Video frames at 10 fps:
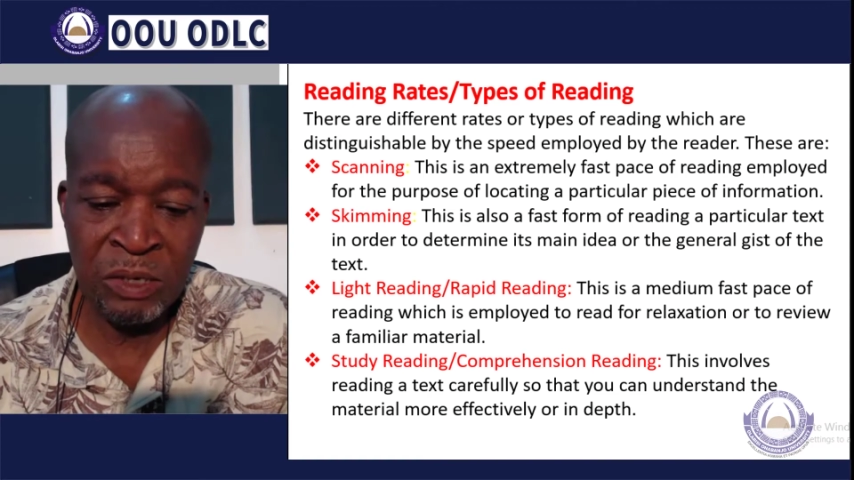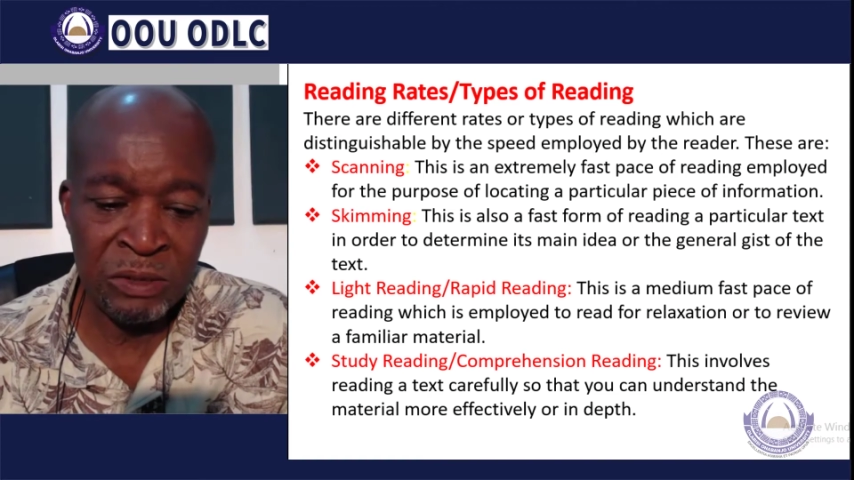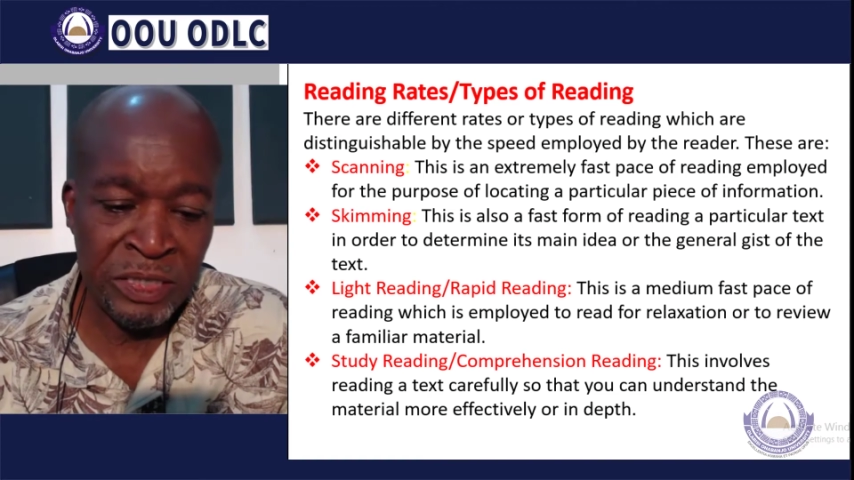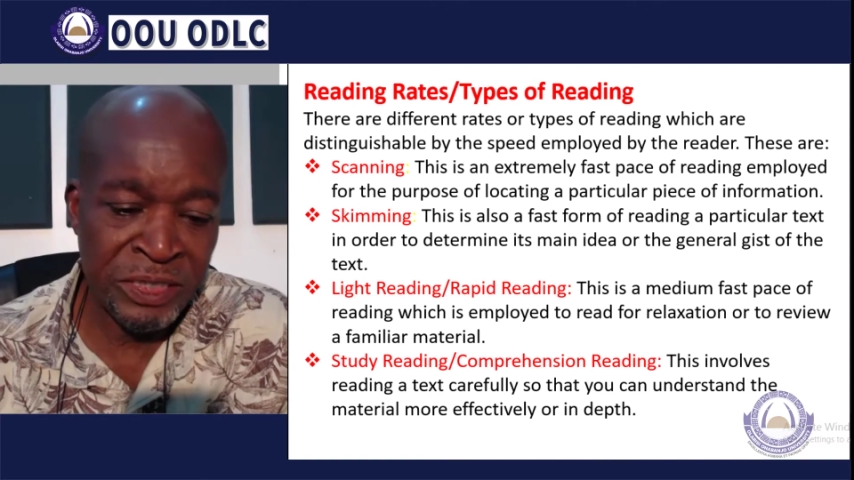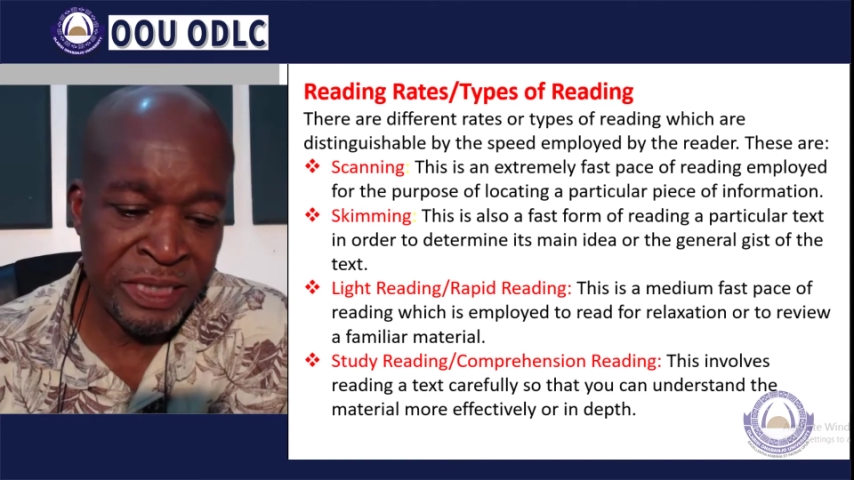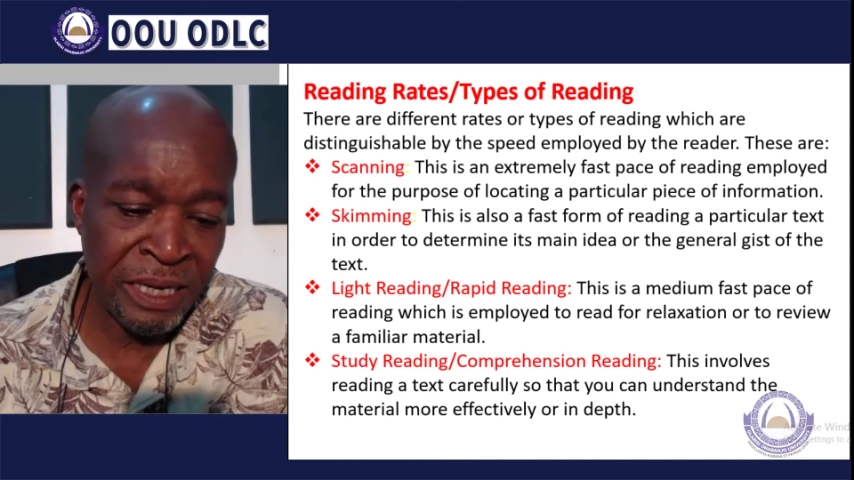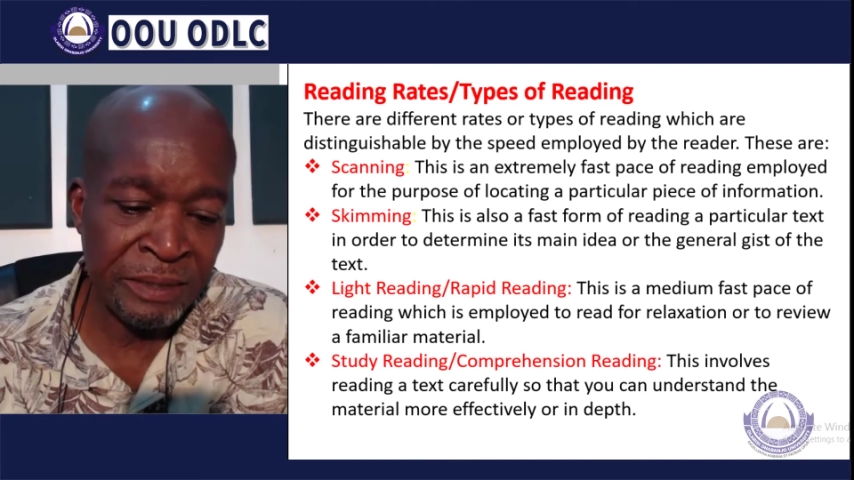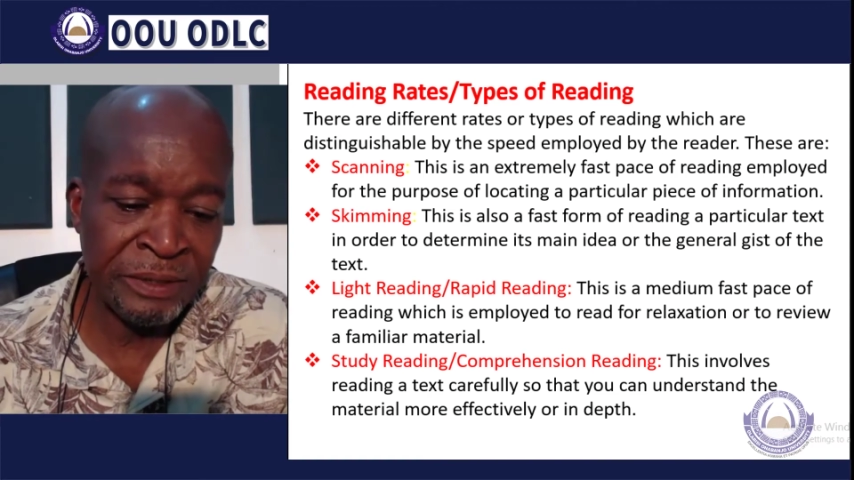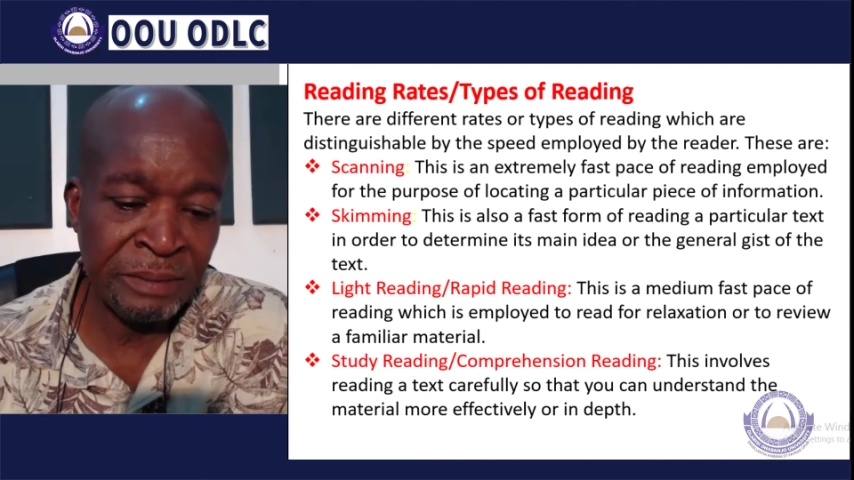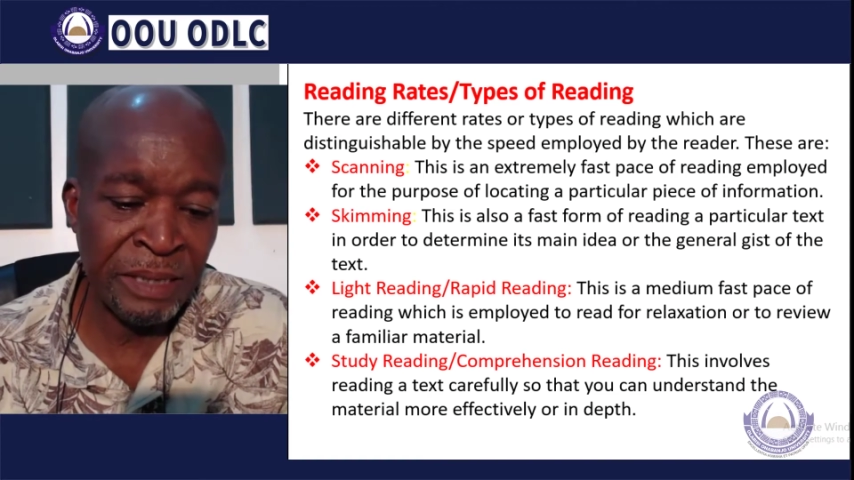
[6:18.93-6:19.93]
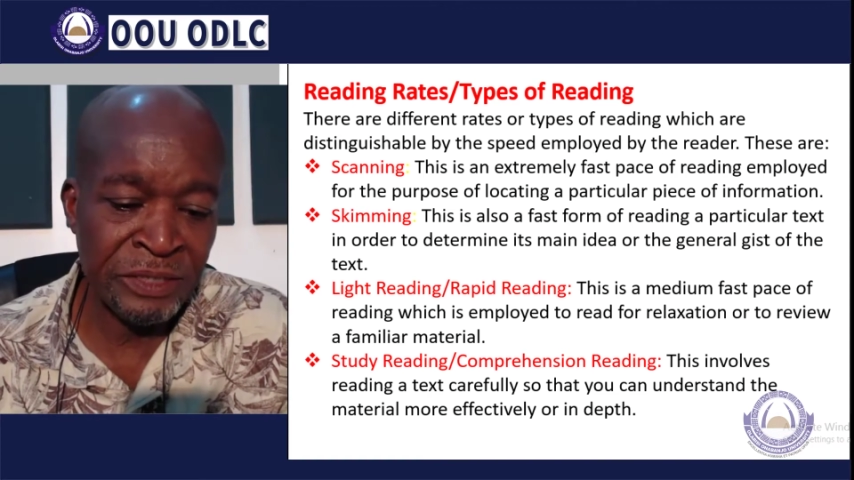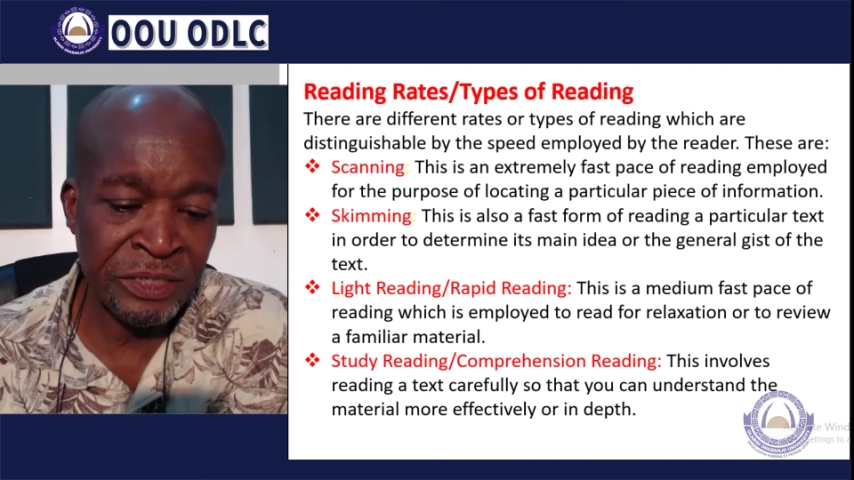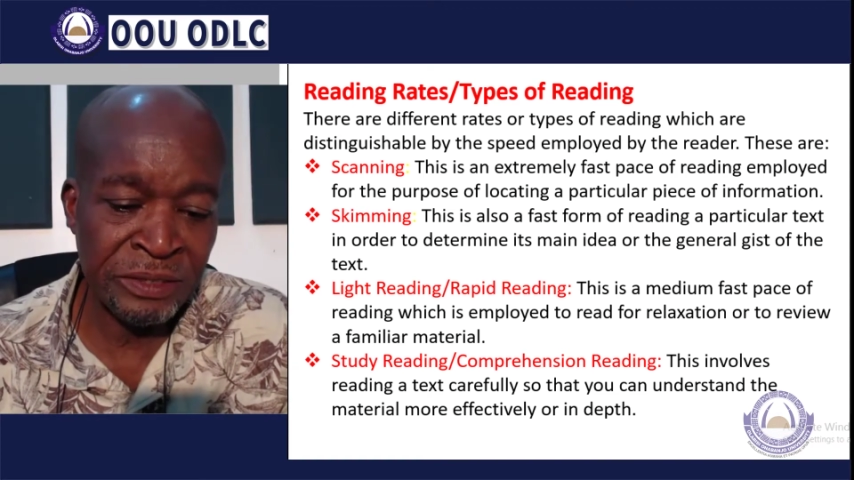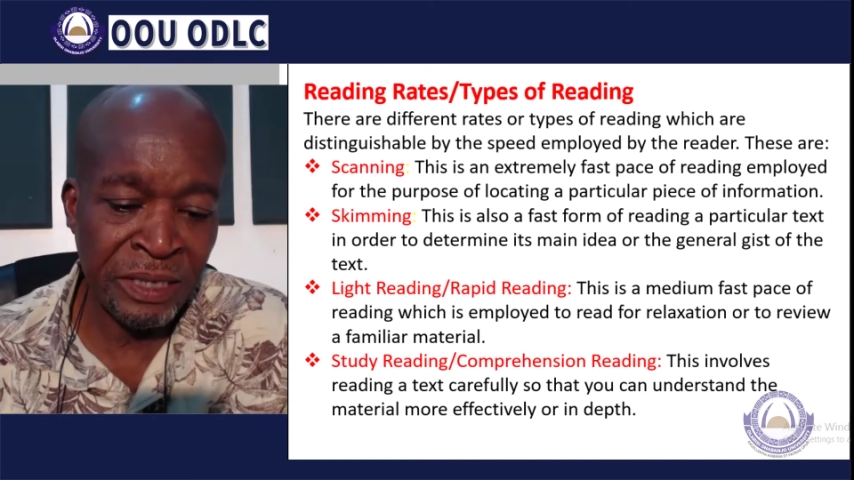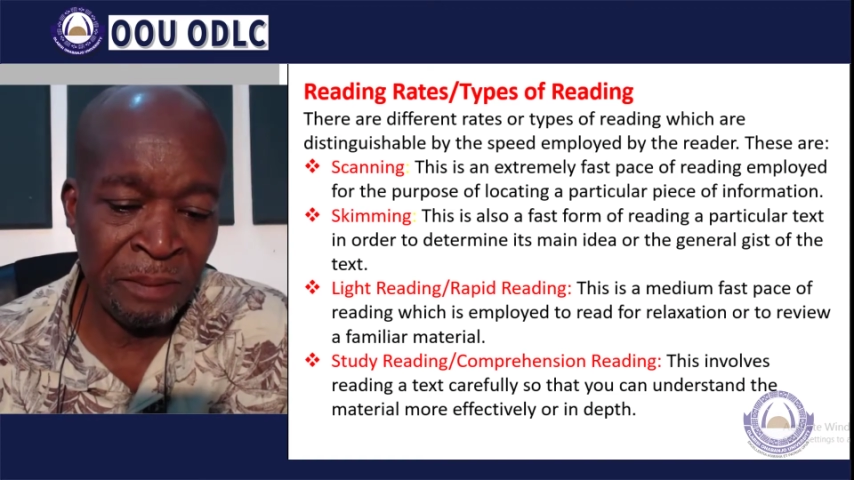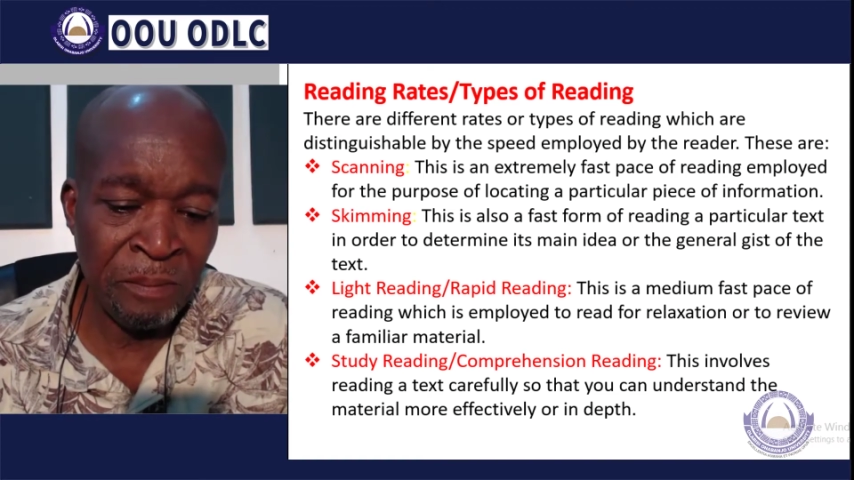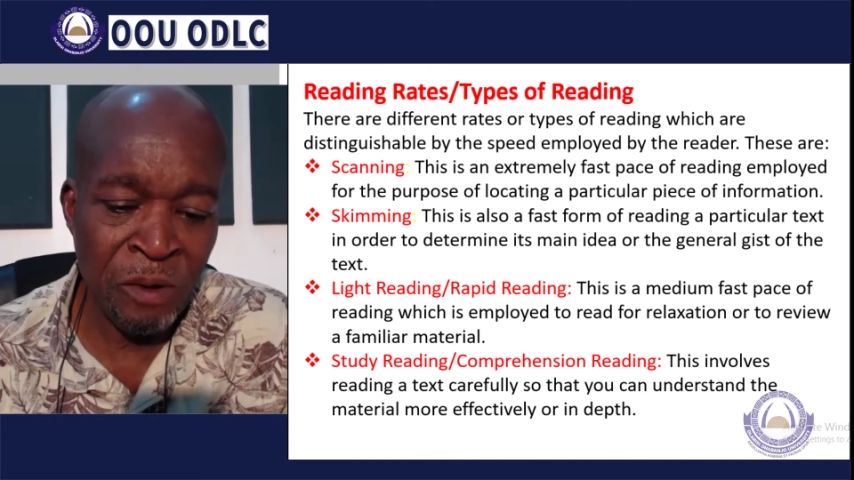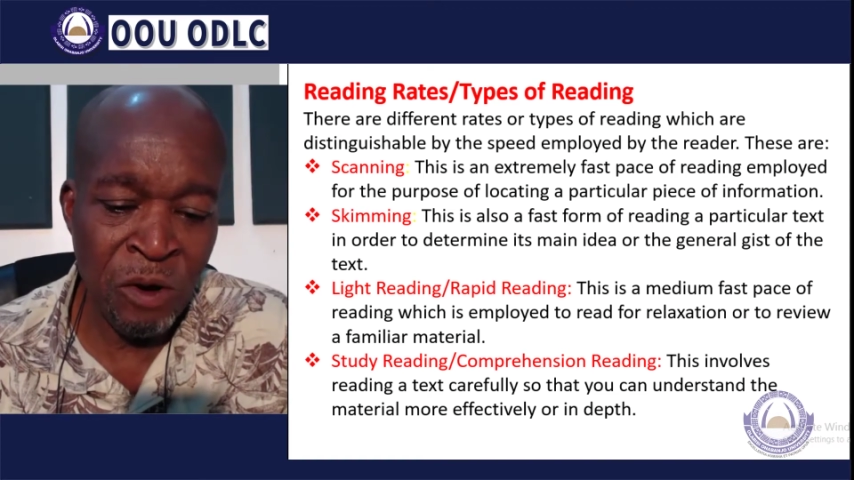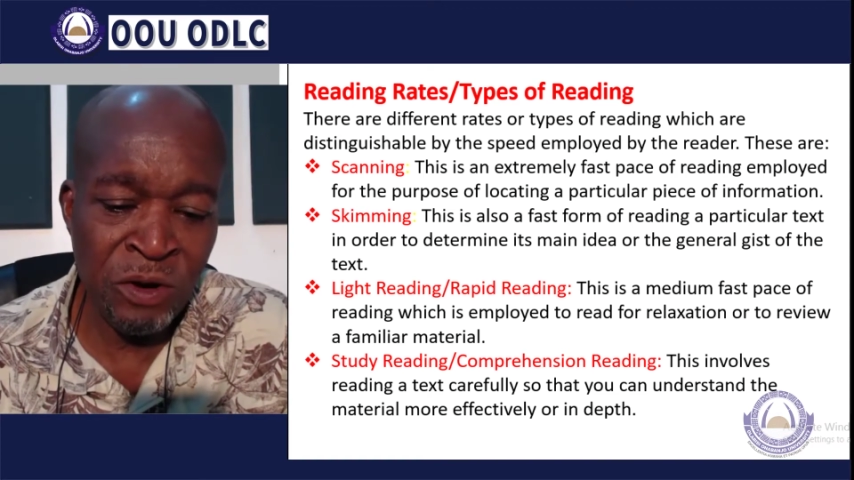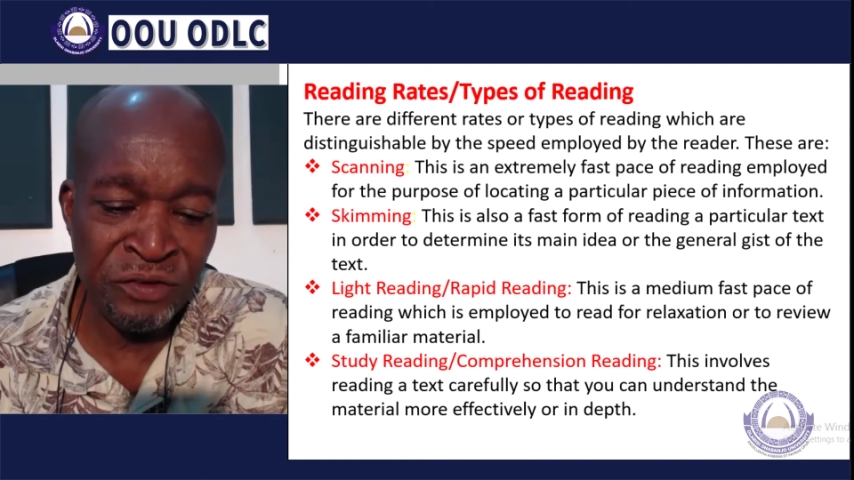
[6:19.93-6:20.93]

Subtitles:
understand the material more